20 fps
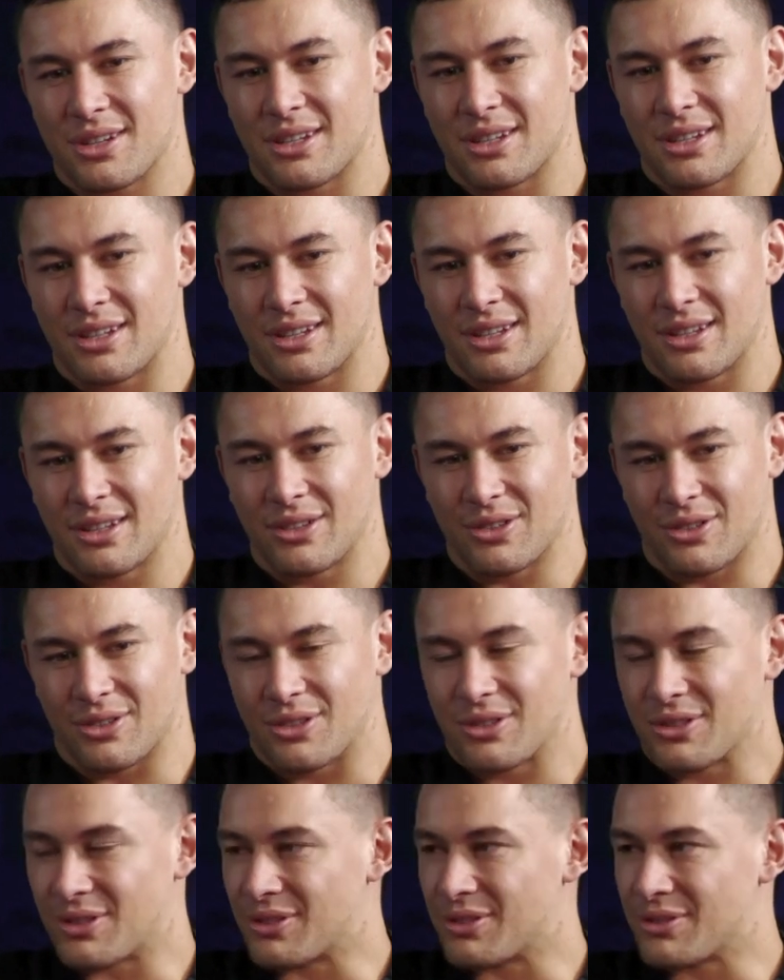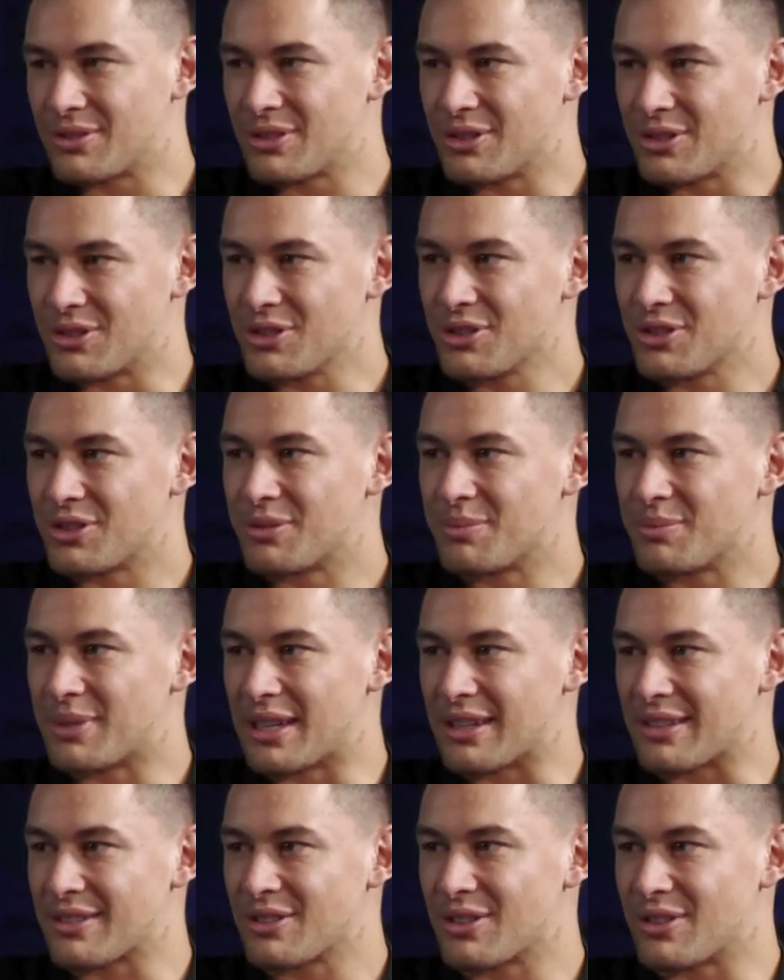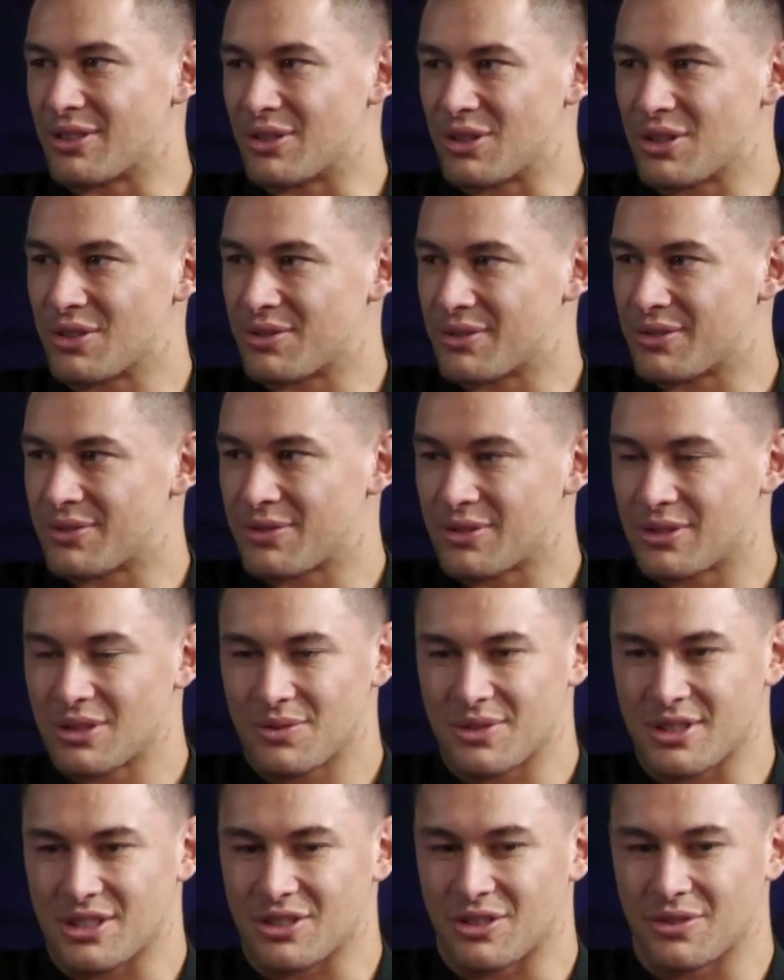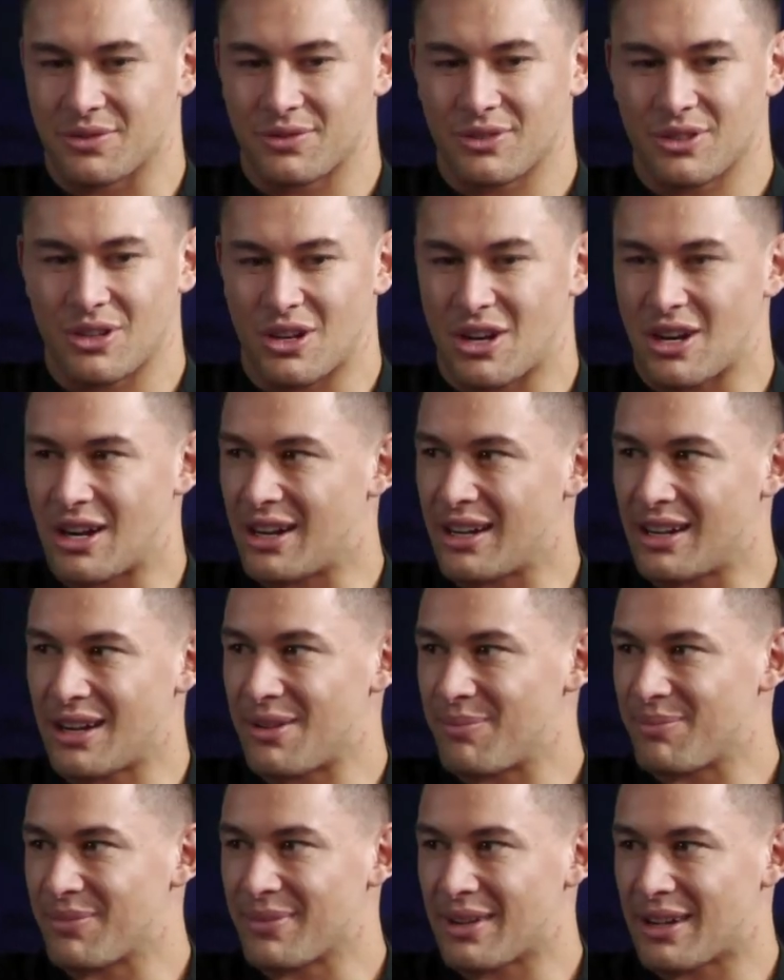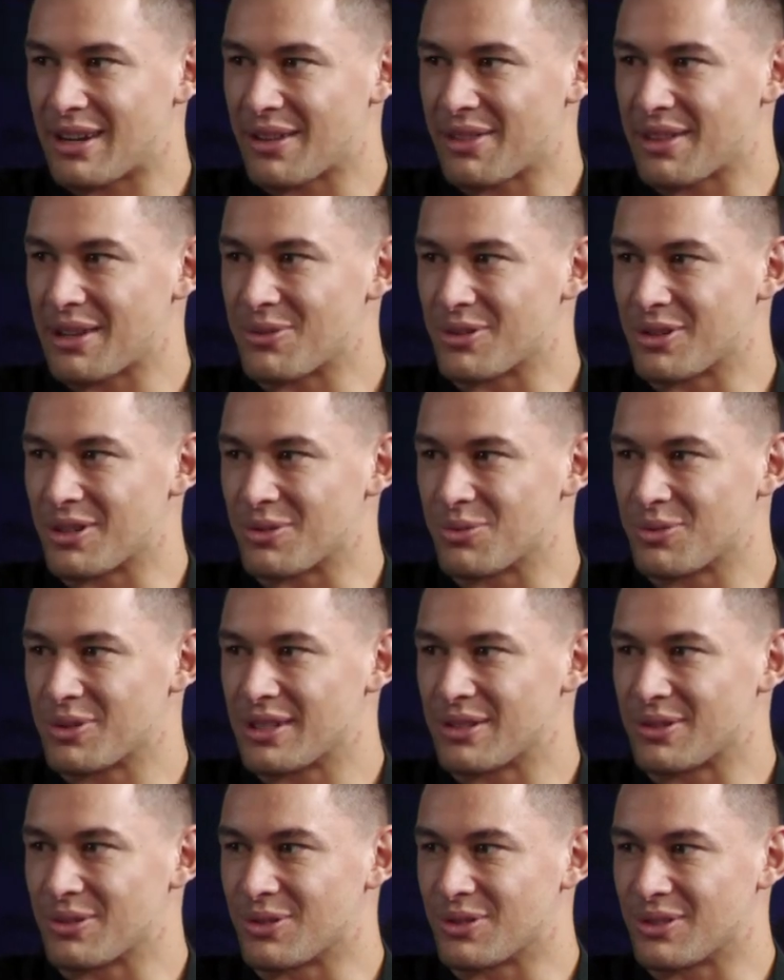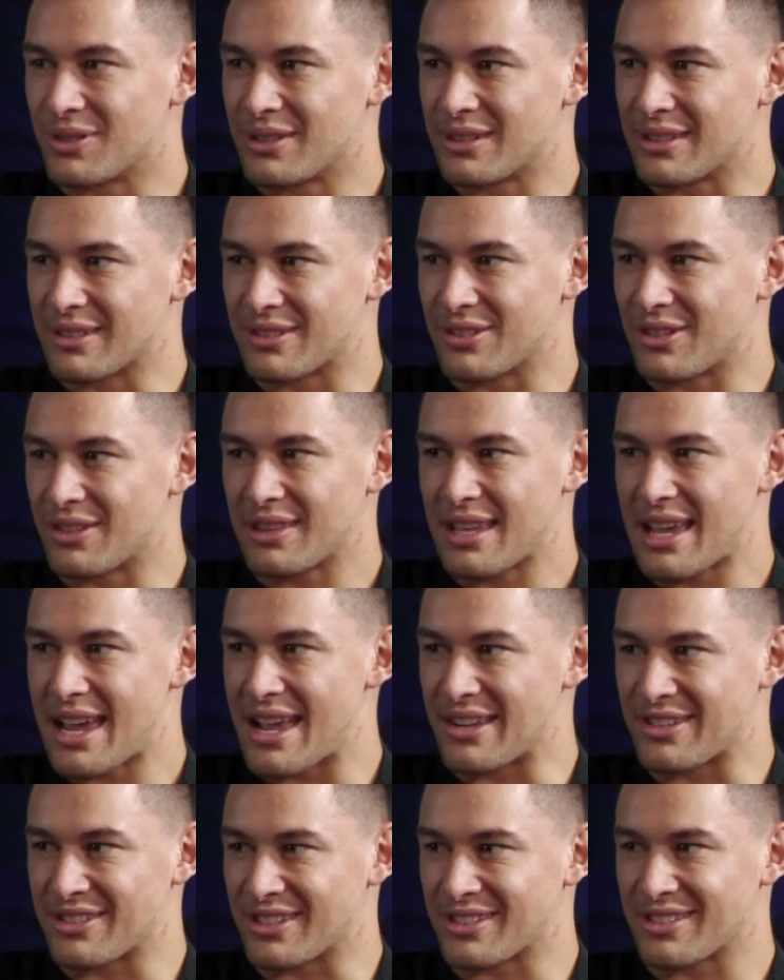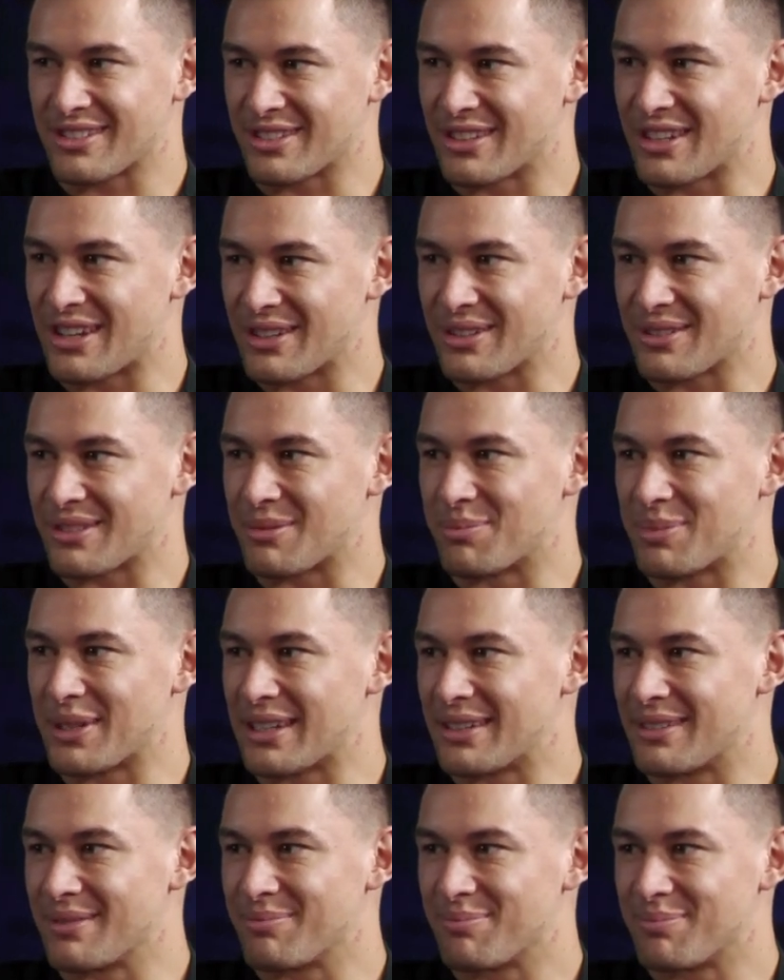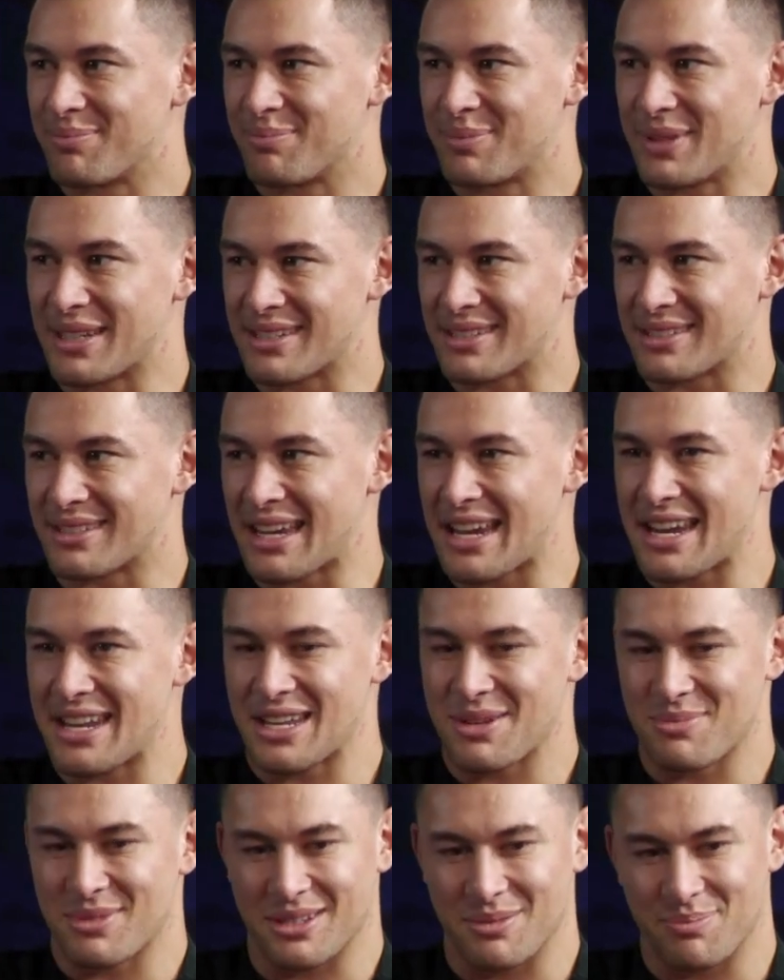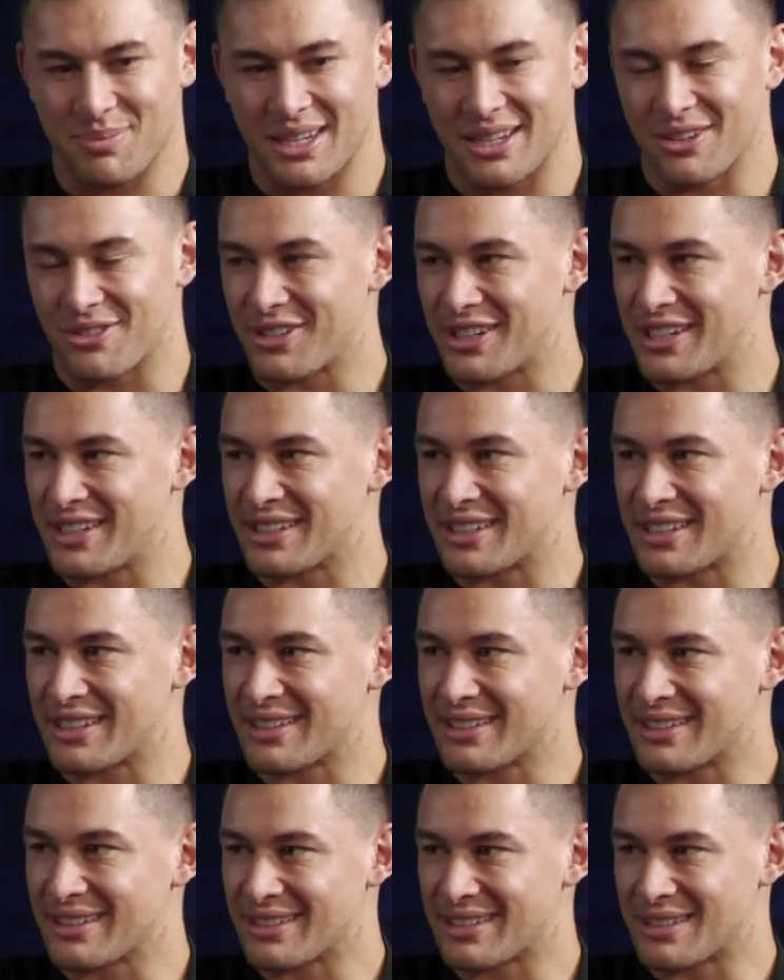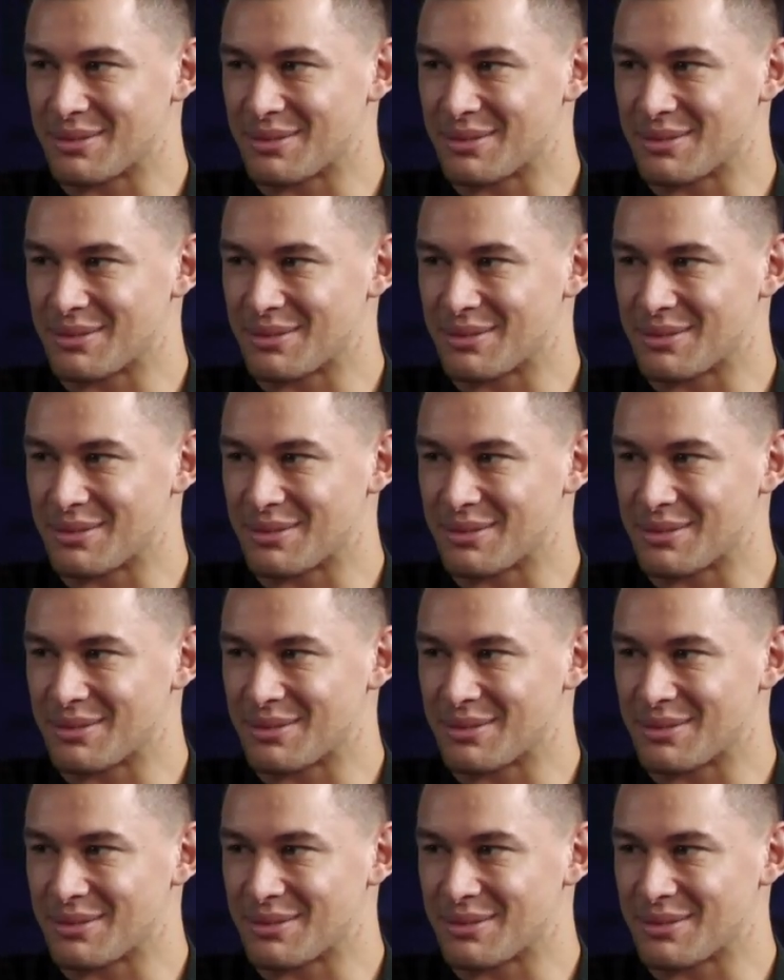work. You're you're you're good, but it's not nervous nervous of oh um, I don't think we're going to win or it's not yeah. that. It's just you know it's a big big hmm. stadium. It's a big arena.